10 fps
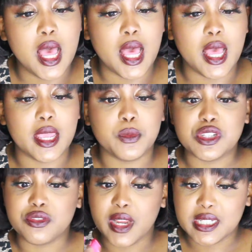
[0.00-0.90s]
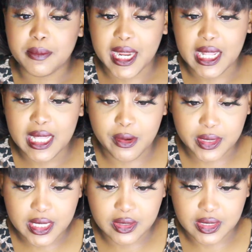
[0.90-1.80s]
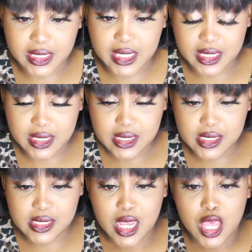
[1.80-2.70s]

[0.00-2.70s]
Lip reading: It was directed by Clout Killed the Kids.